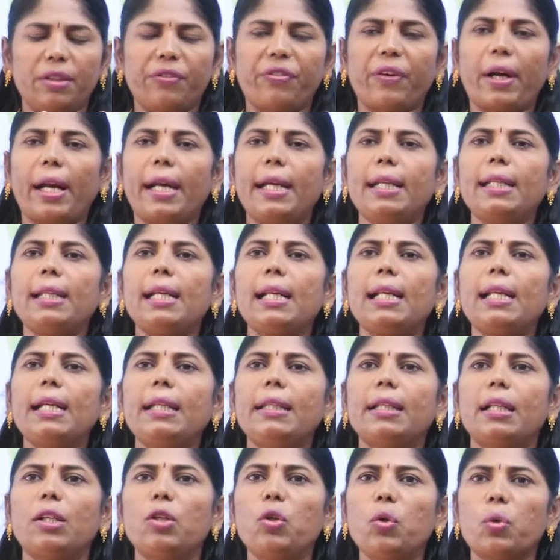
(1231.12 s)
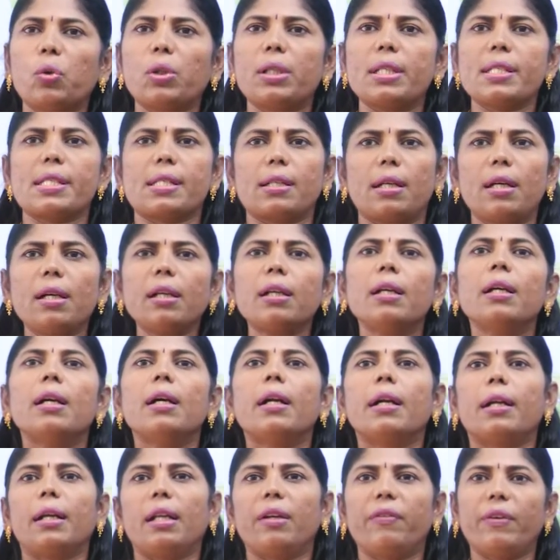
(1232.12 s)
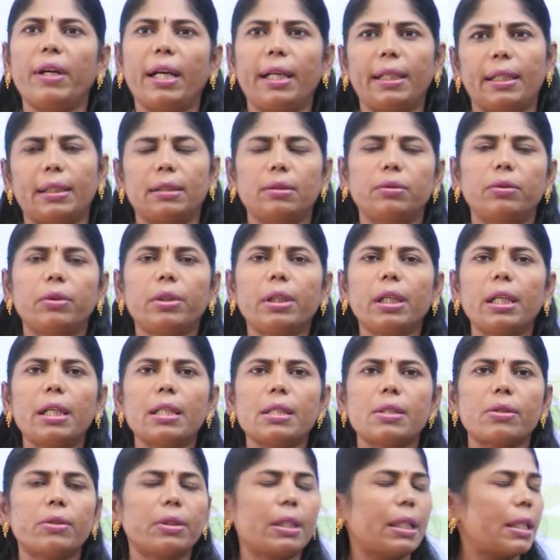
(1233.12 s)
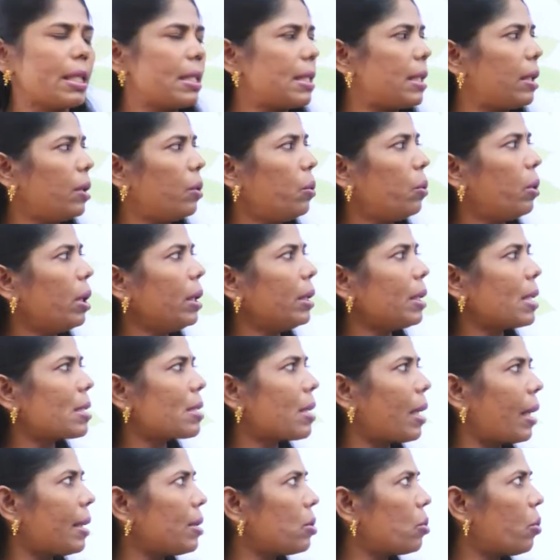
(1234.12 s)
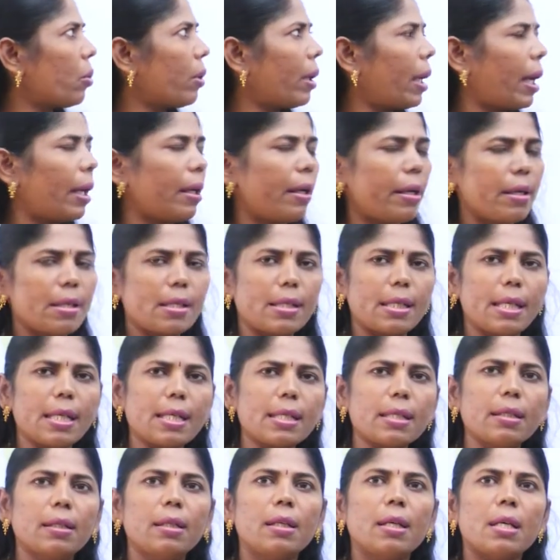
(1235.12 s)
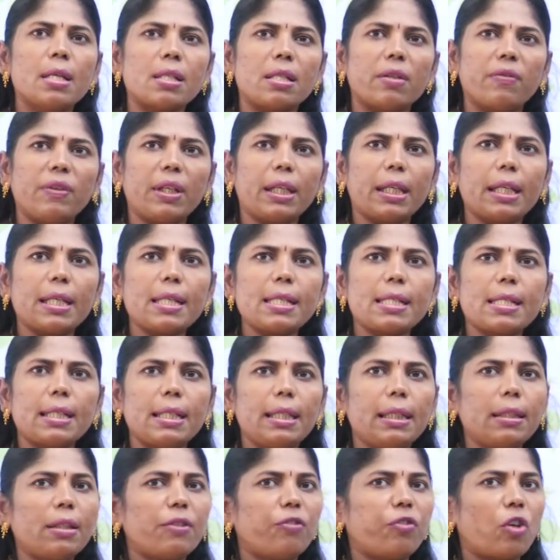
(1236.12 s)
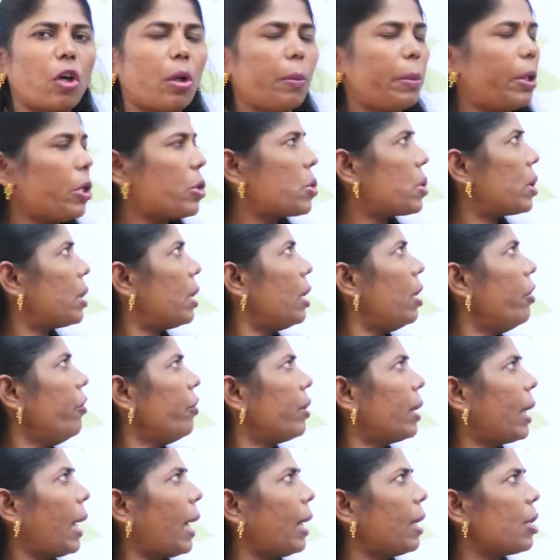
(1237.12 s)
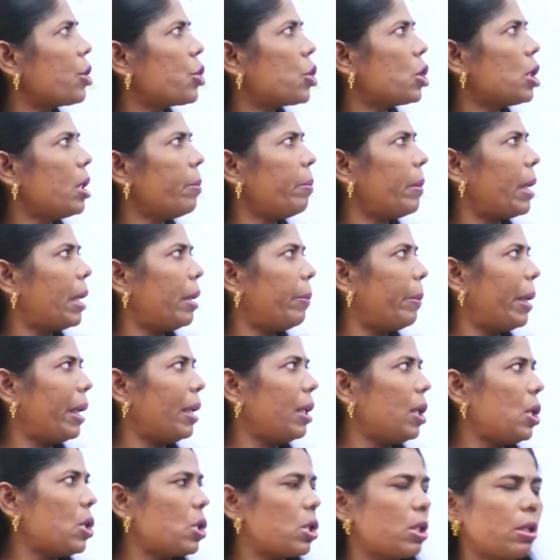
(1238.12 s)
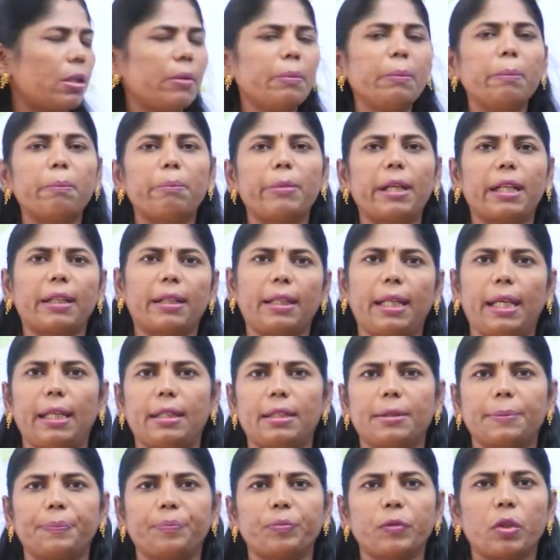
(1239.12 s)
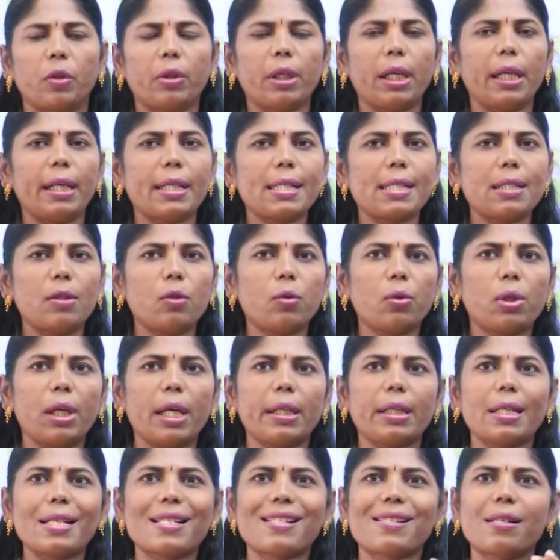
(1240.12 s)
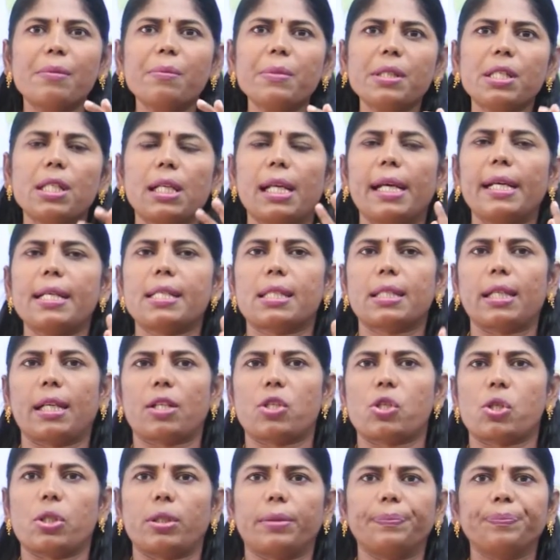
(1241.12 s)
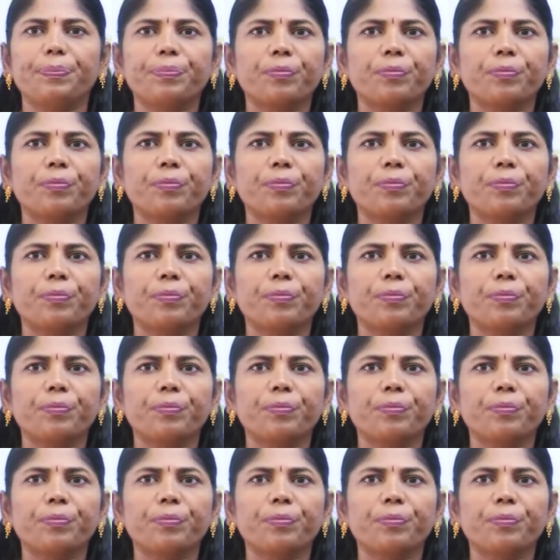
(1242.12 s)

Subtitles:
finally the nucleus are divided. Okay, so that is during the cytokinesis, so we can see the formation of calcium and magnesium pectate. Okay, it's look like a cement like structure.